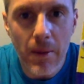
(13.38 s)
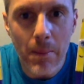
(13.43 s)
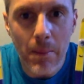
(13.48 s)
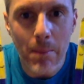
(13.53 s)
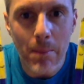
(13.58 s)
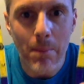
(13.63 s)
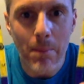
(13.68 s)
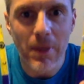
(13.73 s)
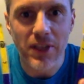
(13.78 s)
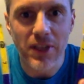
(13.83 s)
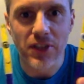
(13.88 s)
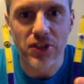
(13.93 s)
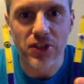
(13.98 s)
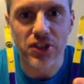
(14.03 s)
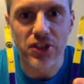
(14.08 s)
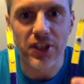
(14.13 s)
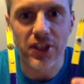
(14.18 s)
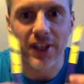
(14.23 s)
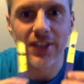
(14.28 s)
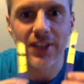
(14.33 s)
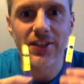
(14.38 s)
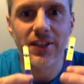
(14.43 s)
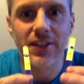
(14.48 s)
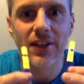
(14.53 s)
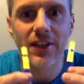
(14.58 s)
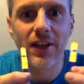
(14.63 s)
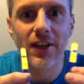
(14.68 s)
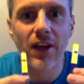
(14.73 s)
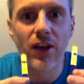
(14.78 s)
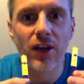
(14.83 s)
Minion Stix.
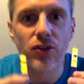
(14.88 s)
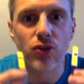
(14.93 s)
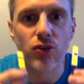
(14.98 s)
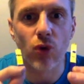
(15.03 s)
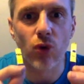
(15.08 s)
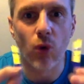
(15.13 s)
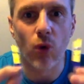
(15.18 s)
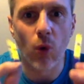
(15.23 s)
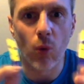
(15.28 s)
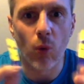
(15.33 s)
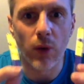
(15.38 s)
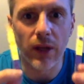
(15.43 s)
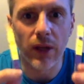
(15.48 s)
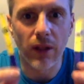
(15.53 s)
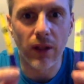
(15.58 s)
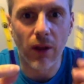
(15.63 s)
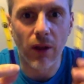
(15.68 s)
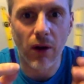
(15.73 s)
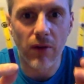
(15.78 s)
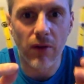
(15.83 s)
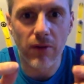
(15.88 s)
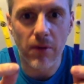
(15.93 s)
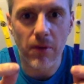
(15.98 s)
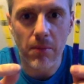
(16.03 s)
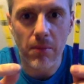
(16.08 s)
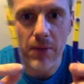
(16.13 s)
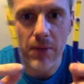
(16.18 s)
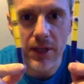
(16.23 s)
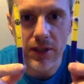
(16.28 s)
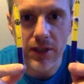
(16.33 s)
So we love
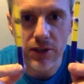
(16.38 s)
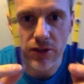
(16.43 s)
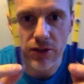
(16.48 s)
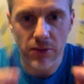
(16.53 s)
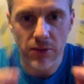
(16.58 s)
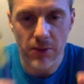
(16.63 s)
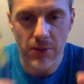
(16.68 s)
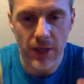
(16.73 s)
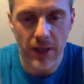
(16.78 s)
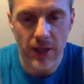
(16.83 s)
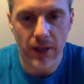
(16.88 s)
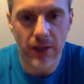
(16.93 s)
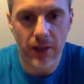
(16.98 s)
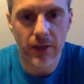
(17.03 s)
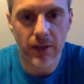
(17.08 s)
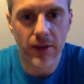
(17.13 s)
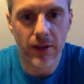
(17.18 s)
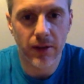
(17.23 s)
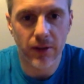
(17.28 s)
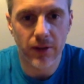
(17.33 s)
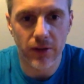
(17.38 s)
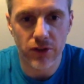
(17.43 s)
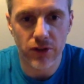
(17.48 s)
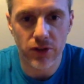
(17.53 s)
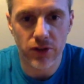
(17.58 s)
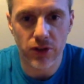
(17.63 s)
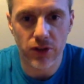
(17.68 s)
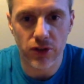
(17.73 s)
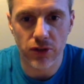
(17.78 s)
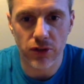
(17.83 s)
minions at Make, they're
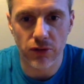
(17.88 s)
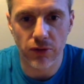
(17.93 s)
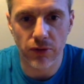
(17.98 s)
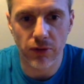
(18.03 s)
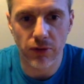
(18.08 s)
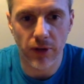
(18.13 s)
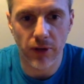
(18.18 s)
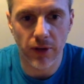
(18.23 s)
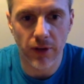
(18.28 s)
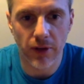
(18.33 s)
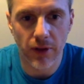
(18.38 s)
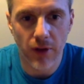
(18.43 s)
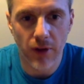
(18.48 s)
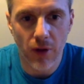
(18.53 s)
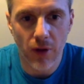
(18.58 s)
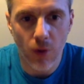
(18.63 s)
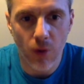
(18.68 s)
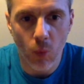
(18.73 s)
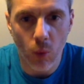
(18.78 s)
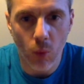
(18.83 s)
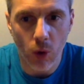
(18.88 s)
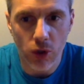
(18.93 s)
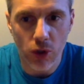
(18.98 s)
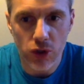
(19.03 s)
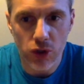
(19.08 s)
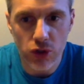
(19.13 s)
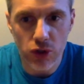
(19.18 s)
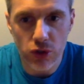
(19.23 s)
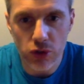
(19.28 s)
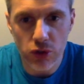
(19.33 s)
such good fun. What could
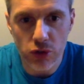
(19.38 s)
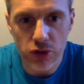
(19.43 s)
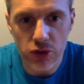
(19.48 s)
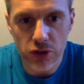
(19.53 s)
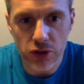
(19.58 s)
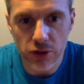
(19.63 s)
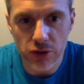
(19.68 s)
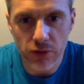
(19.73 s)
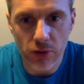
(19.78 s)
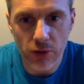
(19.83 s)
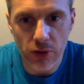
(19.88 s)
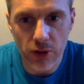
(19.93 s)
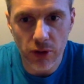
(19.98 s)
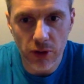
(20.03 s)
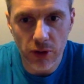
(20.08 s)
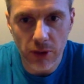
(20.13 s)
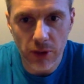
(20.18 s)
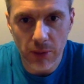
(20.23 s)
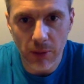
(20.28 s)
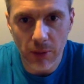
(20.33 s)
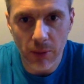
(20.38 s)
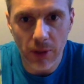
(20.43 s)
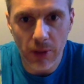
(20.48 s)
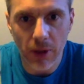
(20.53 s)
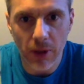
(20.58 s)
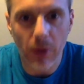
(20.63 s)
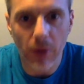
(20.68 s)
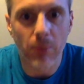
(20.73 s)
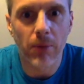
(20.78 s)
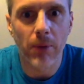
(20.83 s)
you use these for? You could come up with a
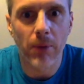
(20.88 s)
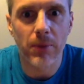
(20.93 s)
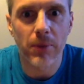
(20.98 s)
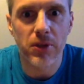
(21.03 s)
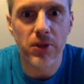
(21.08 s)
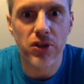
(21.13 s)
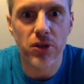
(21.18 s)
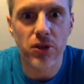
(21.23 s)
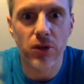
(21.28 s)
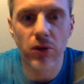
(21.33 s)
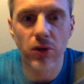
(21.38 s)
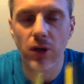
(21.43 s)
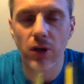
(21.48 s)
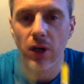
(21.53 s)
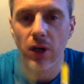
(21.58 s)
little puppet show,